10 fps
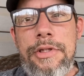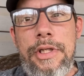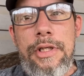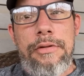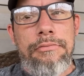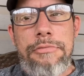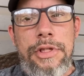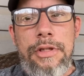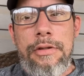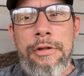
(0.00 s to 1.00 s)
She didn't
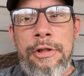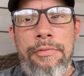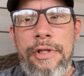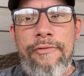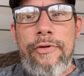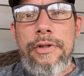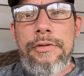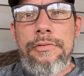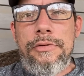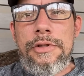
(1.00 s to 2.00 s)
look no different.
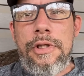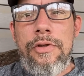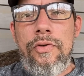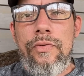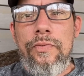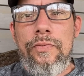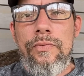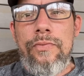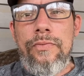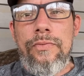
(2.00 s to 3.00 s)
So
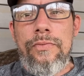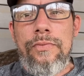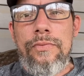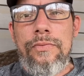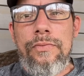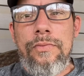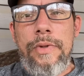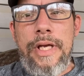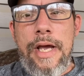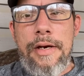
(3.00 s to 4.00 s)
we
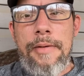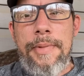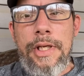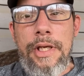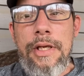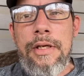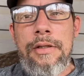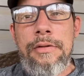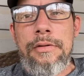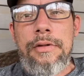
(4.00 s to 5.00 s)
got up
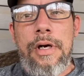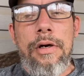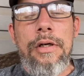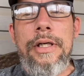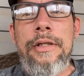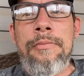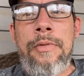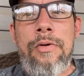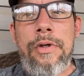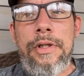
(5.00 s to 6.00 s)
again early in the
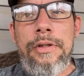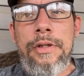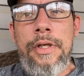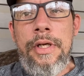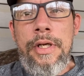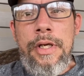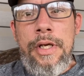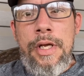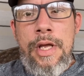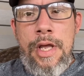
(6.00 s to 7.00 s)
morning
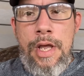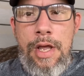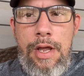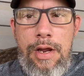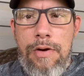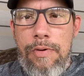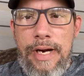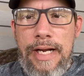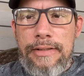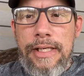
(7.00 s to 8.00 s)
and went
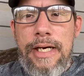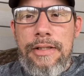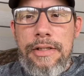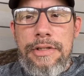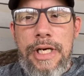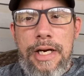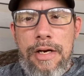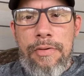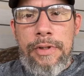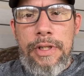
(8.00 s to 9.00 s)
out there to check
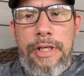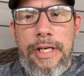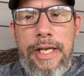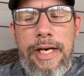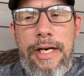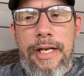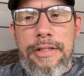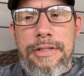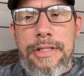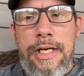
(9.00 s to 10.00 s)
on her, and it had
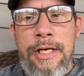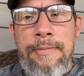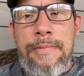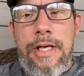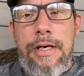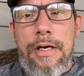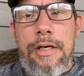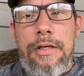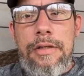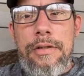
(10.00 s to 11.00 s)
seemed that
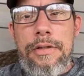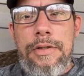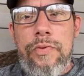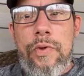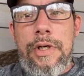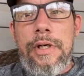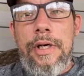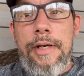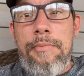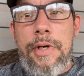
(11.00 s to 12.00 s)
her water
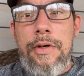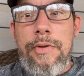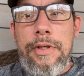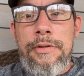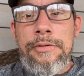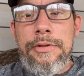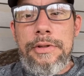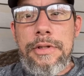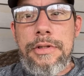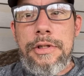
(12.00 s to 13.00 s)
had broken
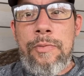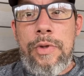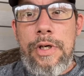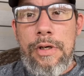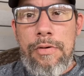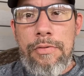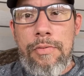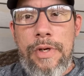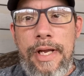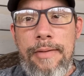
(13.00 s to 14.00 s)
somewhere along the
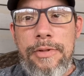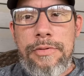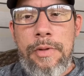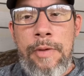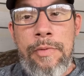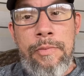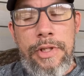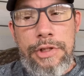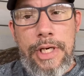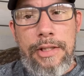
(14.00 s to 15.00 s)
way between when we
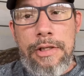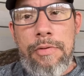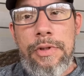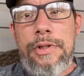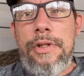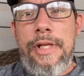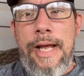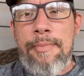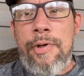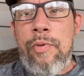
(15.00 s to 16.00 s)
checked on her to
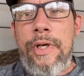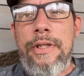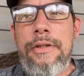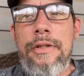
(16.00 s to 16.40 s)
that point.